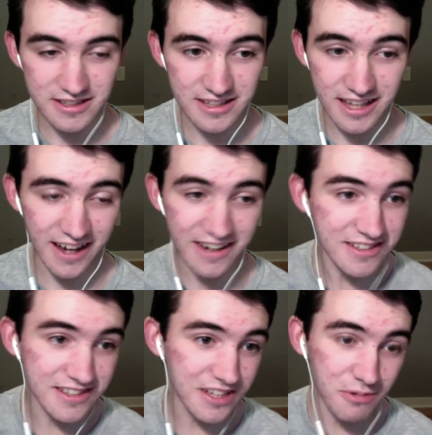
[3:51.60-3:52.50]
Yeah,
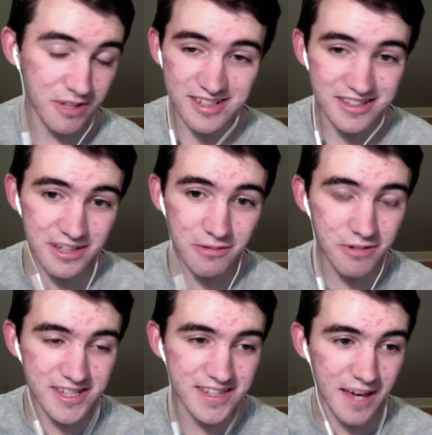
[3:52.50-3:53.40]
honestly, it
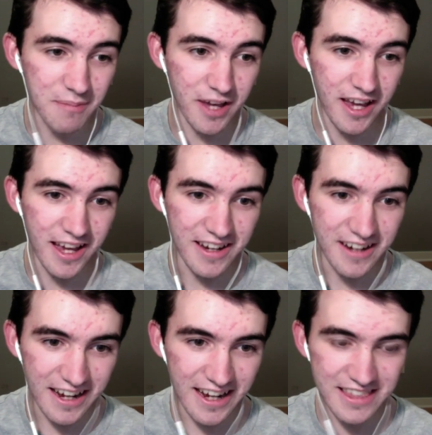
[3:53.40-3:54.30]
wasn't that bad.
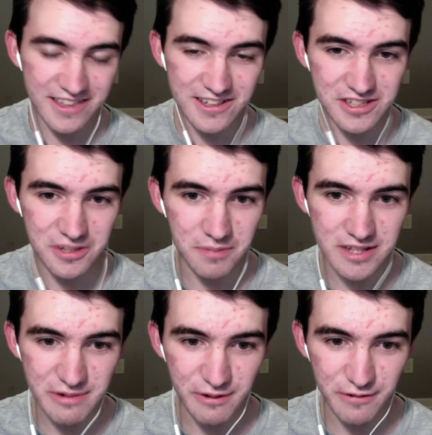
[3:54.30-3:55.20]
I thought some
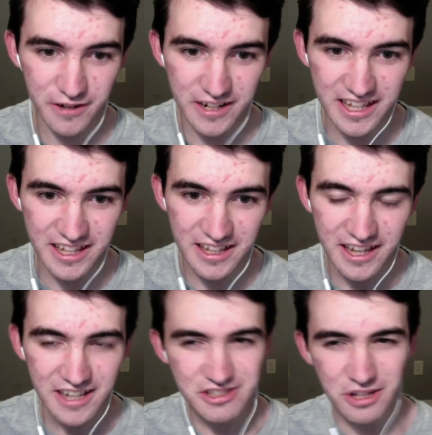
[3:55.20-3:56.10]
bits were funny.
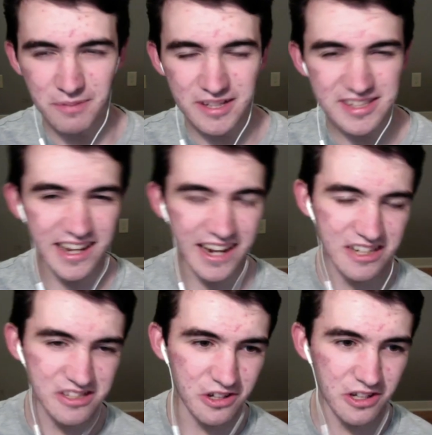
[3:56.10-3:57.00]
Some bits I kind
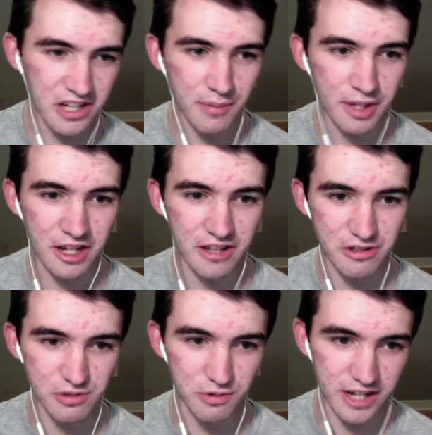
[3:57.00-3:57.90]
of saw coming and
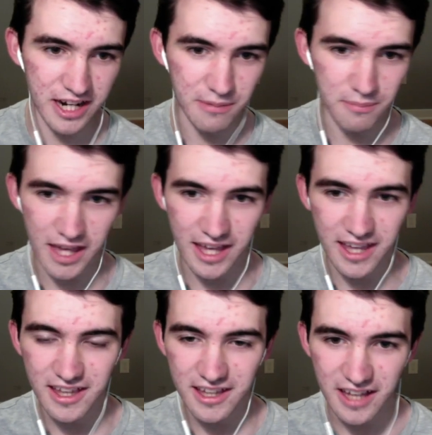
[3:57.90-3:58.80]
others were kind of meh.
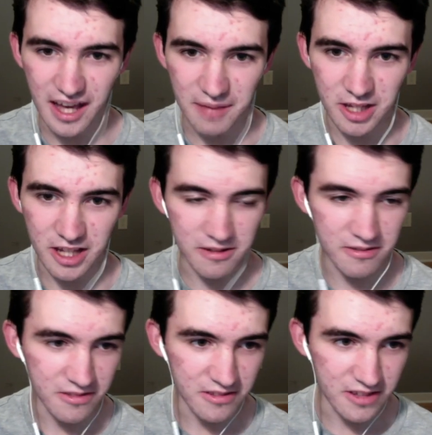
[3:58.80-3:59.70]
I mean,
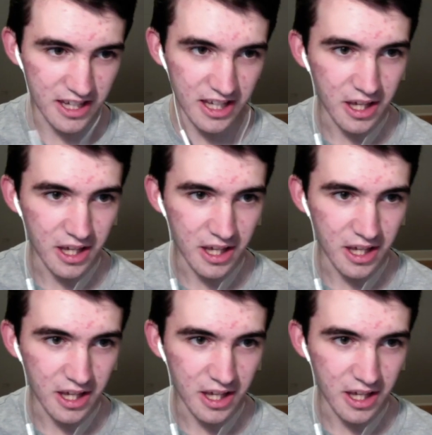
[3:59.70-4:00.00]
yeah.